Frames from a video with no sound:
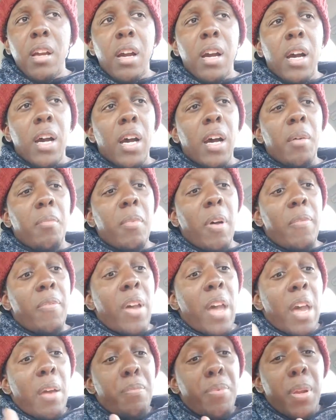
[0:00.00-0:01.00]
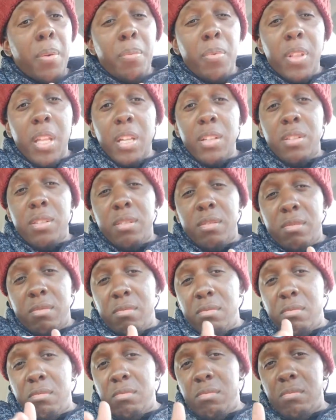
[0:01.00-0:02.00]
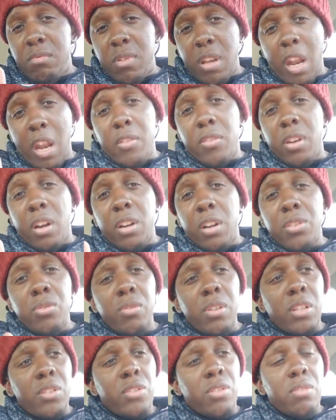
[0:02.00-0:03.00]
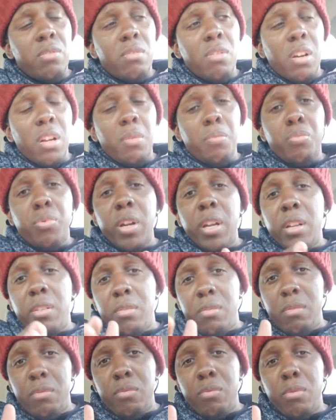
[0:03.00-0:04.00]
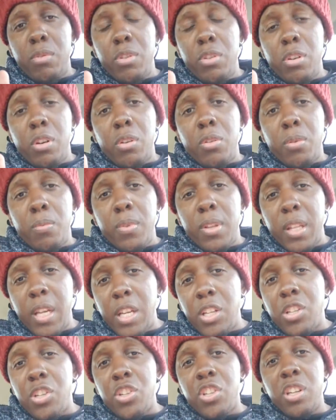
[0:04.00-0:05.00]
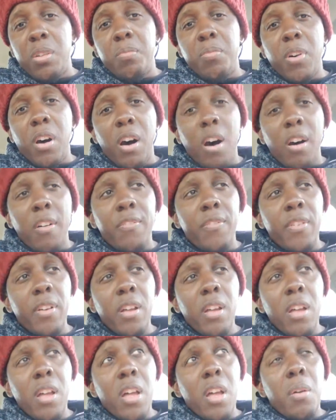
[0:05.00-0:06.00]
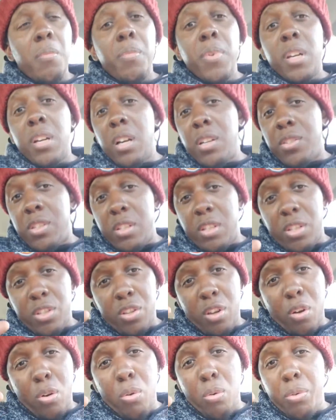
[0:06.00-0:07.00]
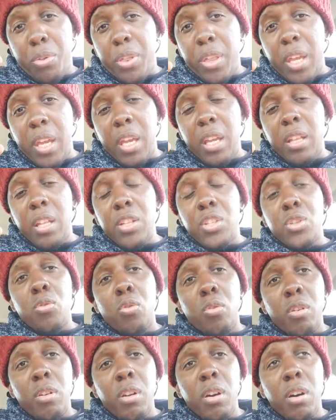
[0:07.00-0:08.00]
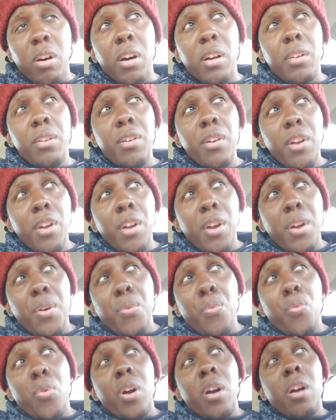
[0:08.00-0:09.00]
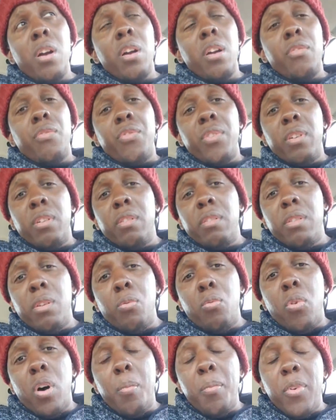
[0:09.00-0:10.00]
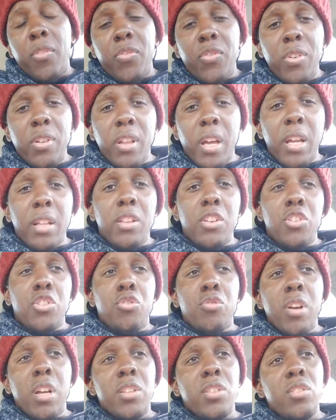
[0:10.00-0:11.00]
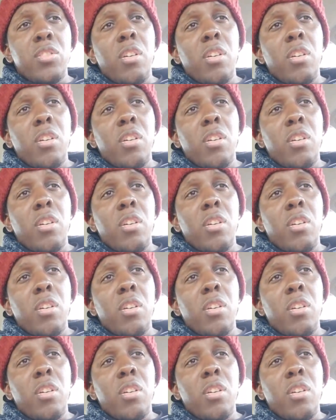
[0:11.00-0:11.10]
I've had people that I talked to that's going to break, the relationship off because of this whole thing that's going on, where the woman feel like the stress is